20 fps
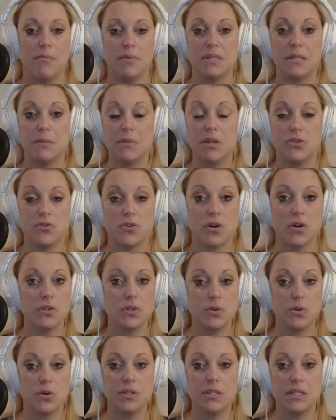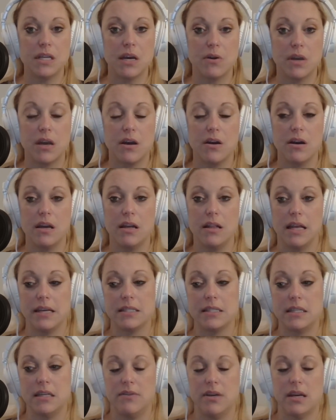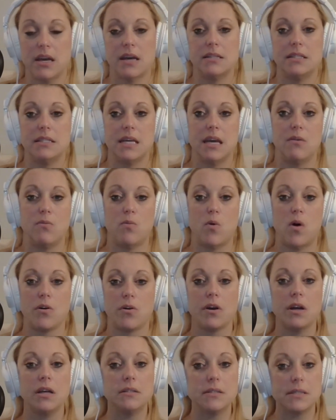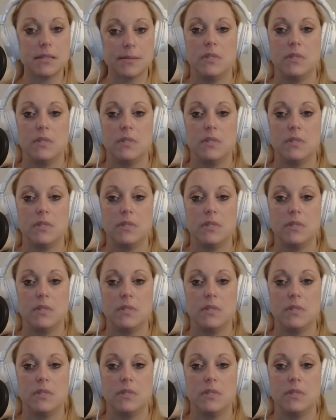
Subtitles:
Some of the drugstores now carry it, like CVS and Walgreens.